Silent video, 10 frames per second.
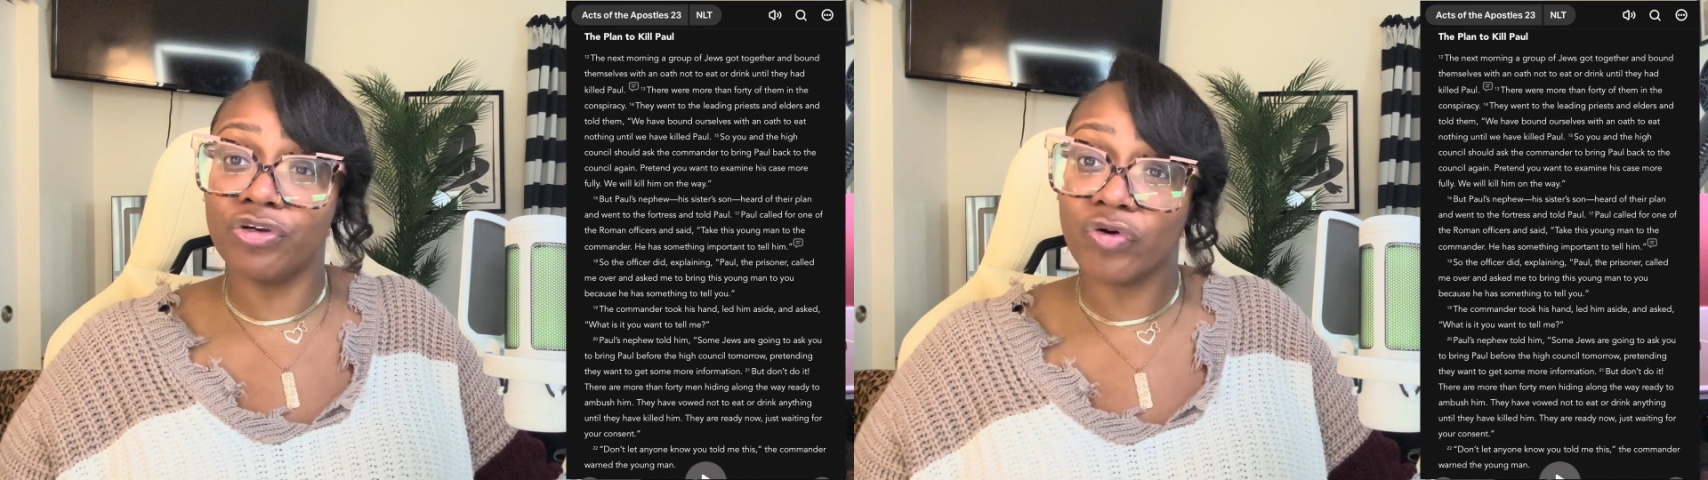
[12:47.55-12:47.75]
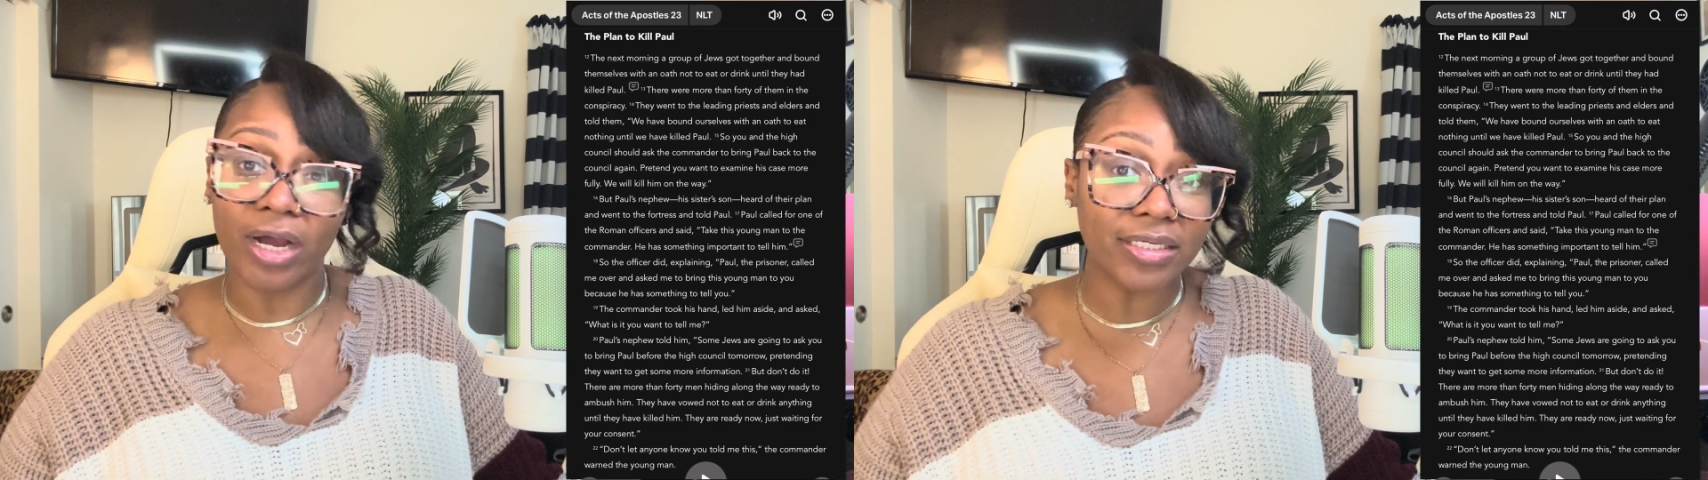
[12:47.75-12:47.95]

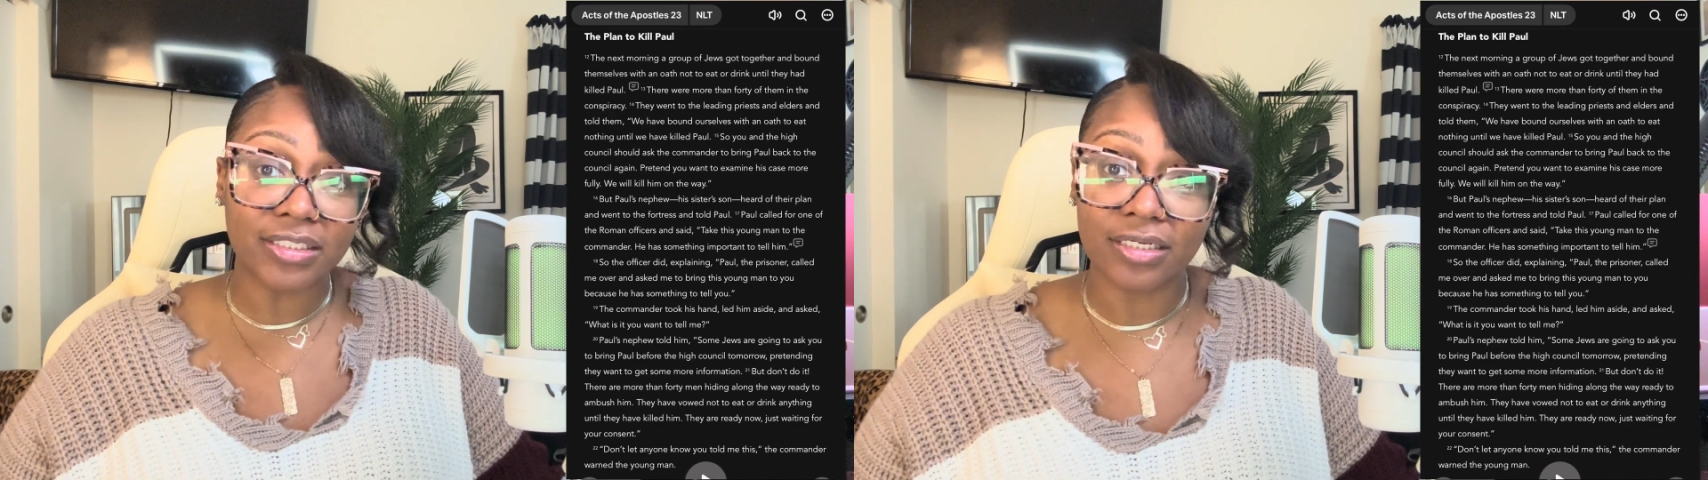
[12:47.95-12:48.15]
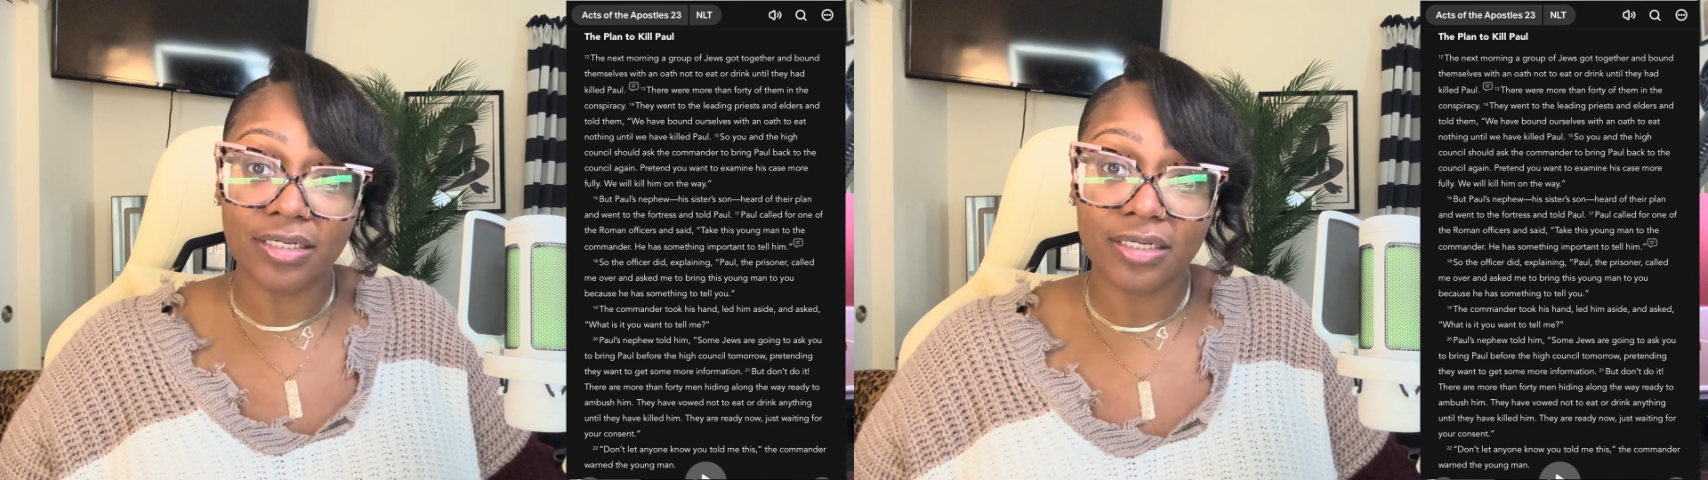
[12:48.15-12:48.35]

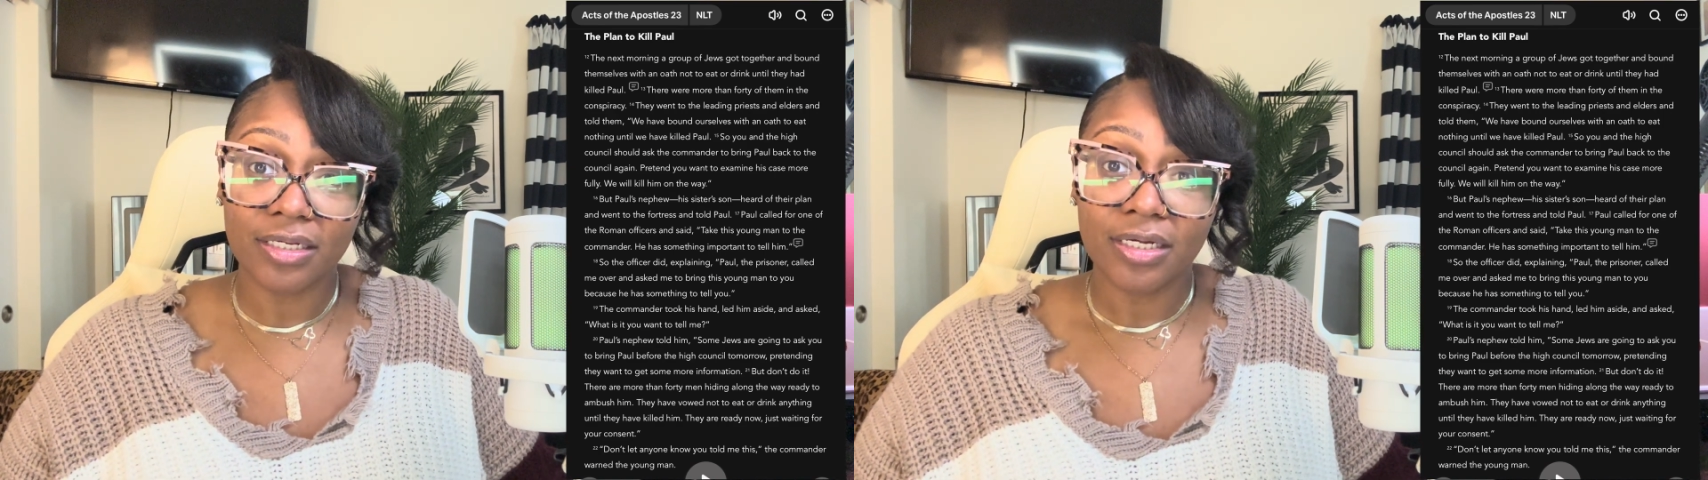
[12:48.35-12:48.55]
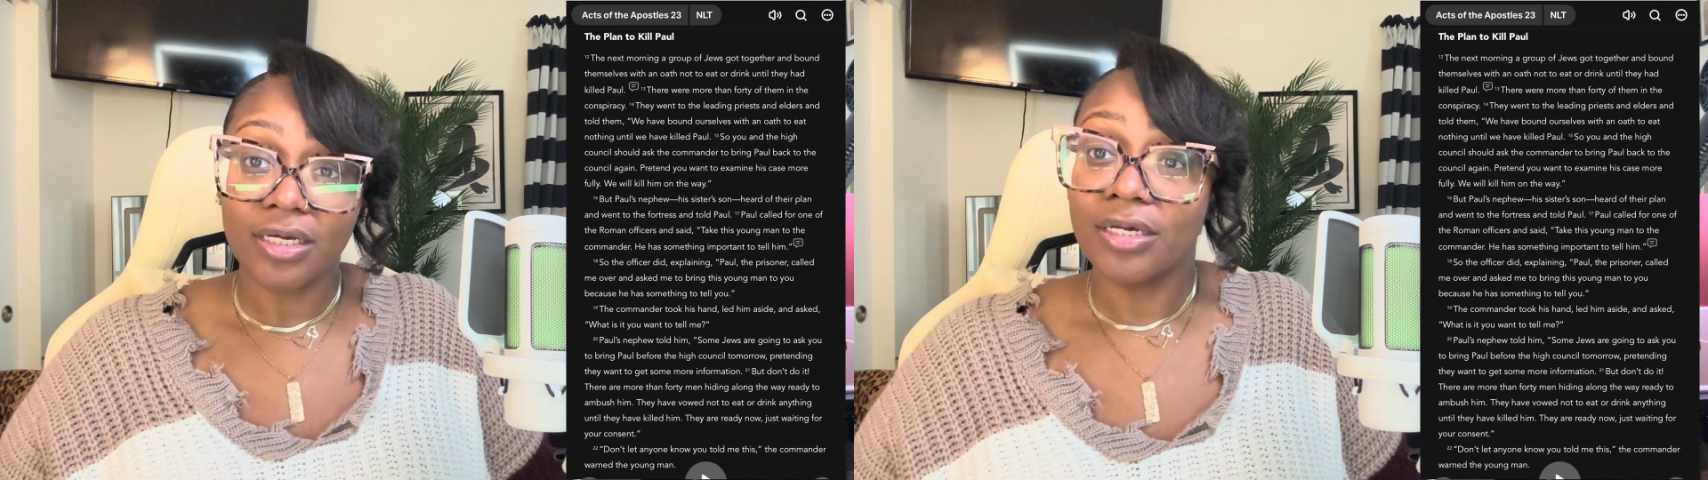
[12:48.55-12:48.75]
trust?
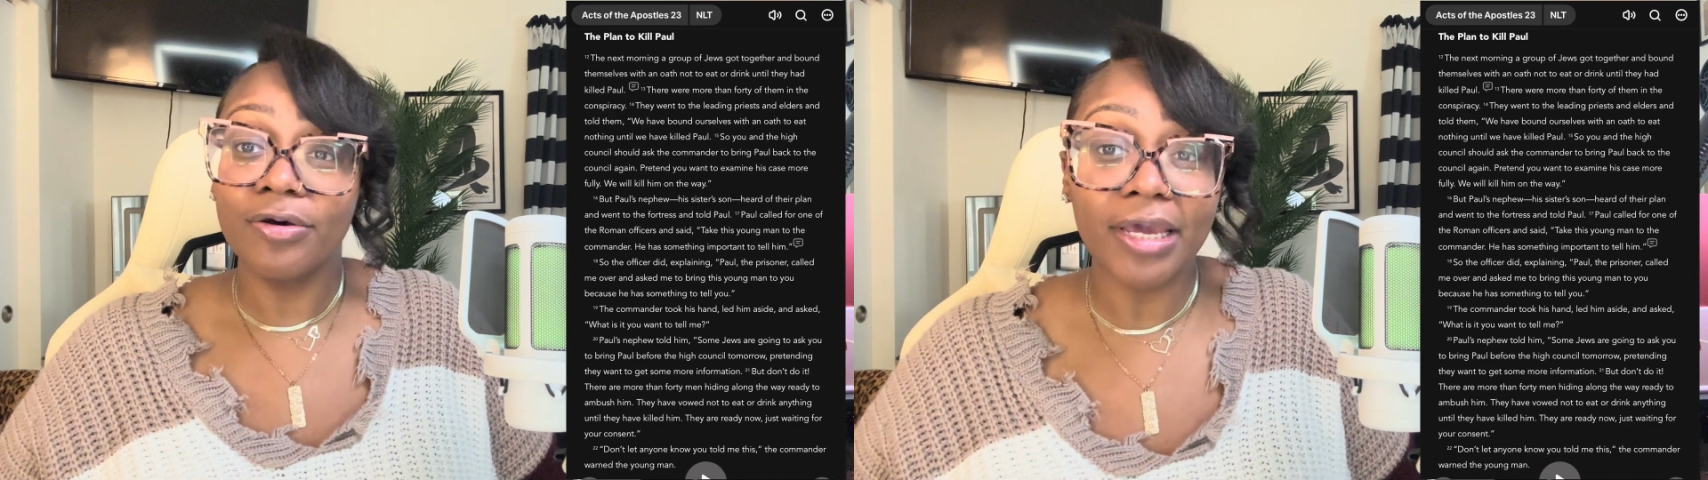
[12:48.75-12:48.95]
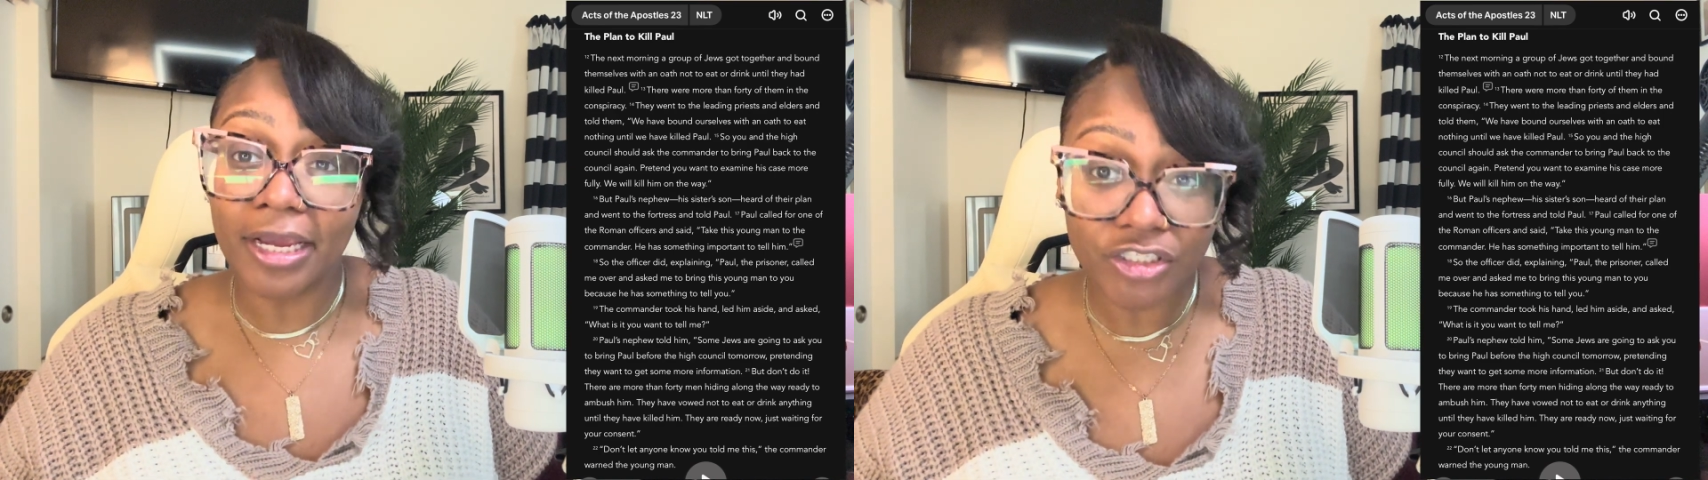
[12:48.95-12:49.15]

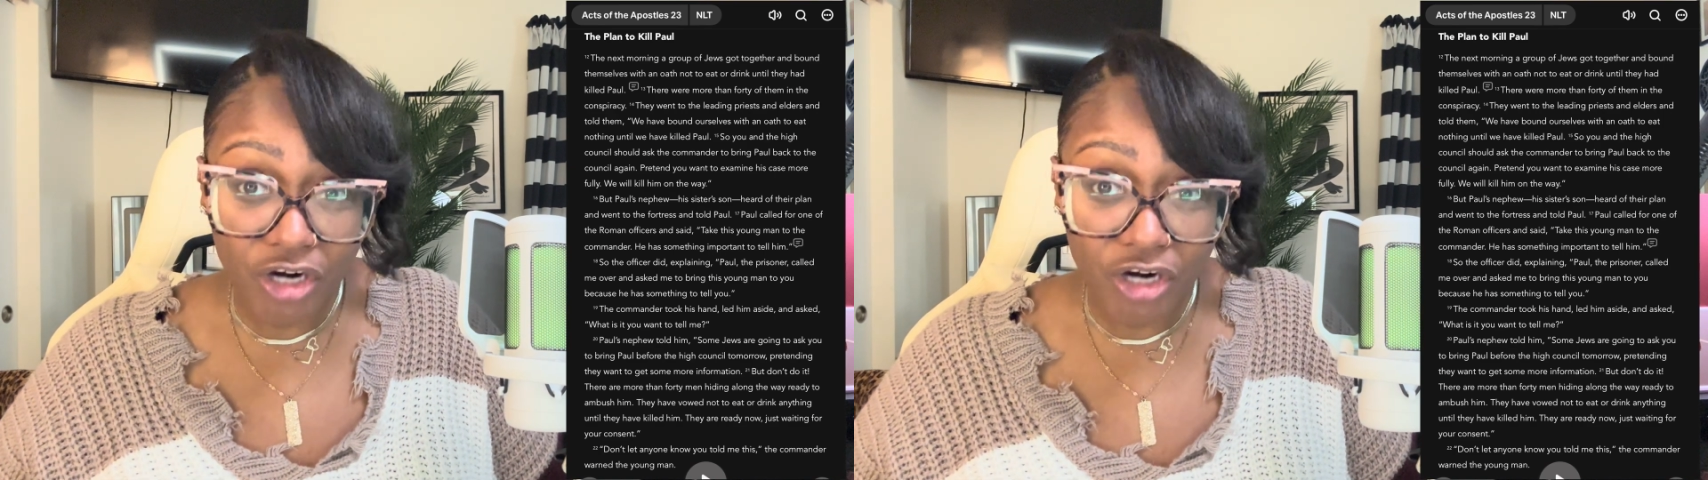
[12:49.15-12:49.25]
Who can you